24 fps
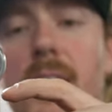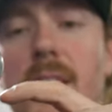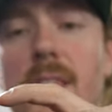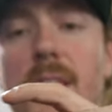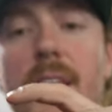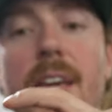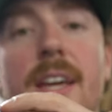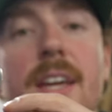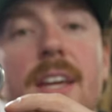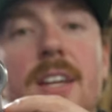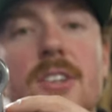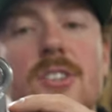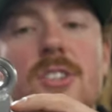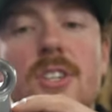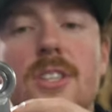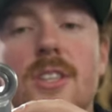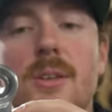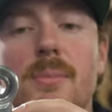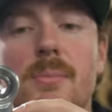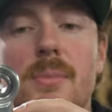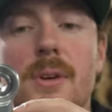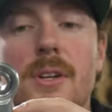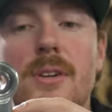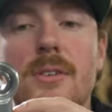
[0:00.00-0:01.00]
linkage in
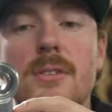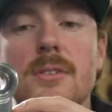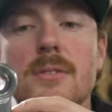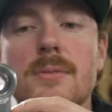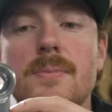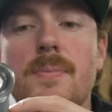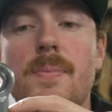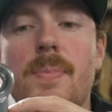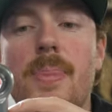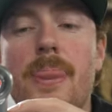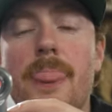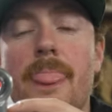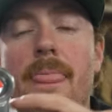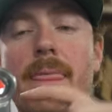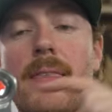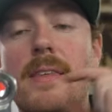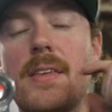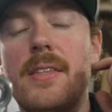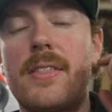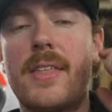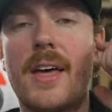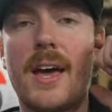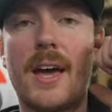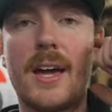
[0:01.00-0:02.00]
the middle
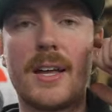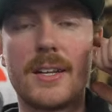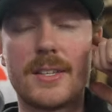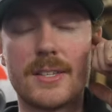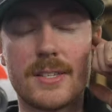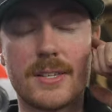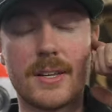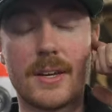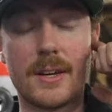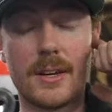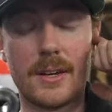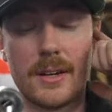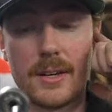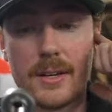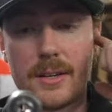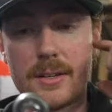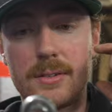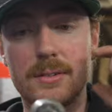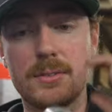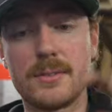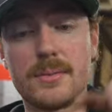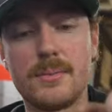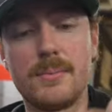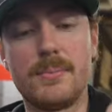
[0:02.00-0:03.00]
that
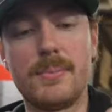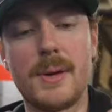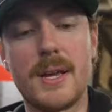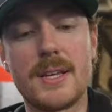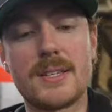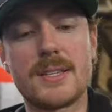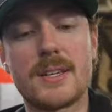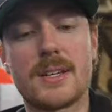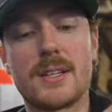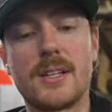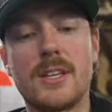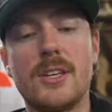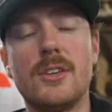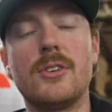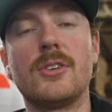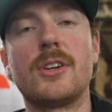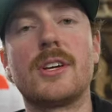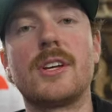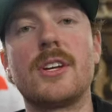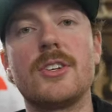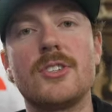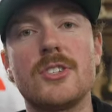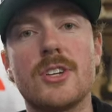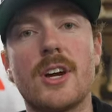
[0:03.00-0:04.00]
basically you
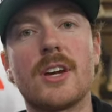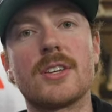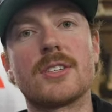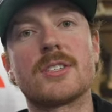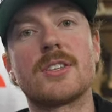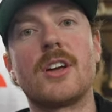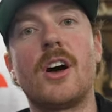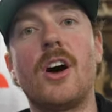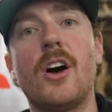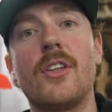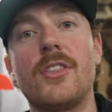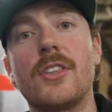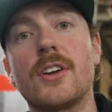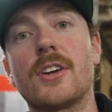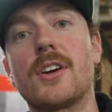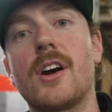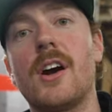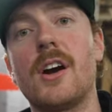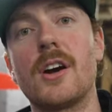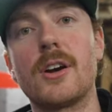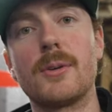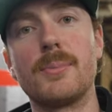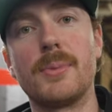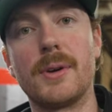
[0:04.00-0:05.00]
can adjust on the
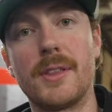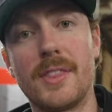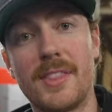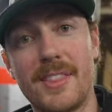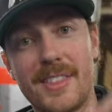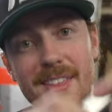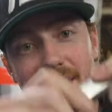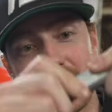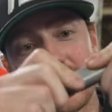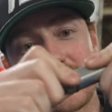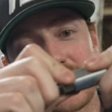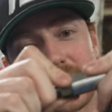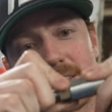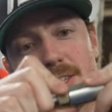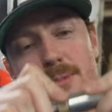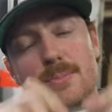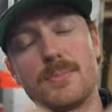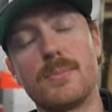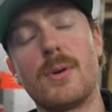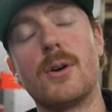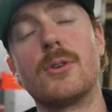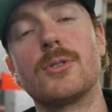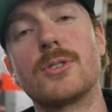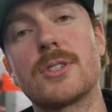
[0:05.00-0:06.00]
car, but this is
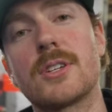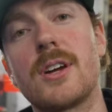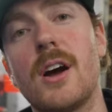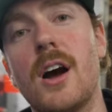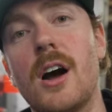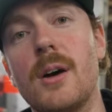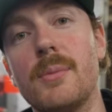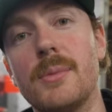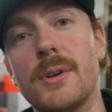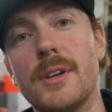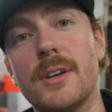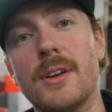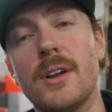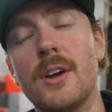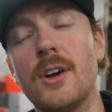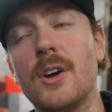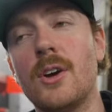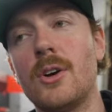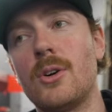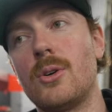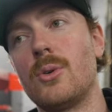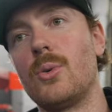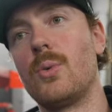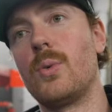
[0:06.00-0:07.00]
most common
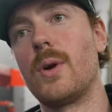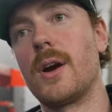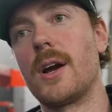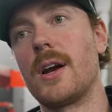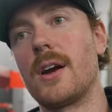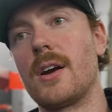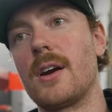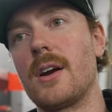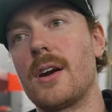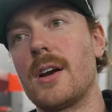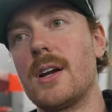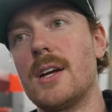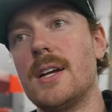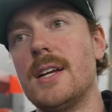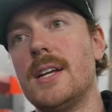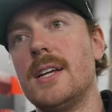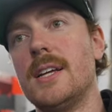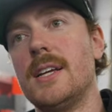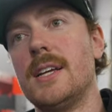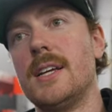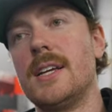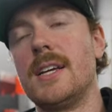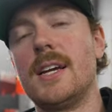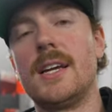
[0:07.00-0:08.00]
where
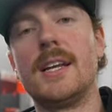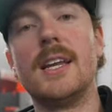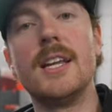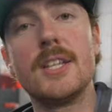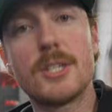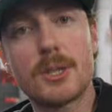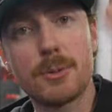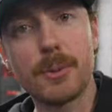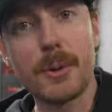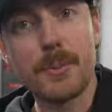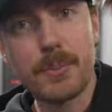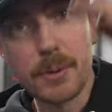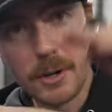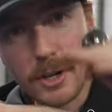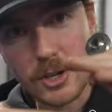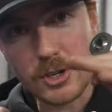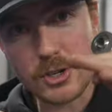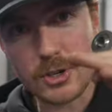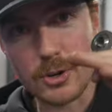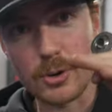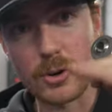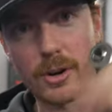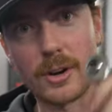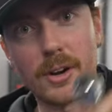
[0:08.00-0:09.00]
it needs to be pretty
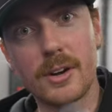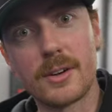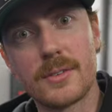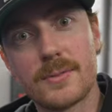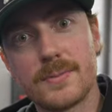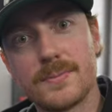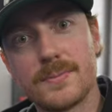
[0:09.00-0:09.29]
short.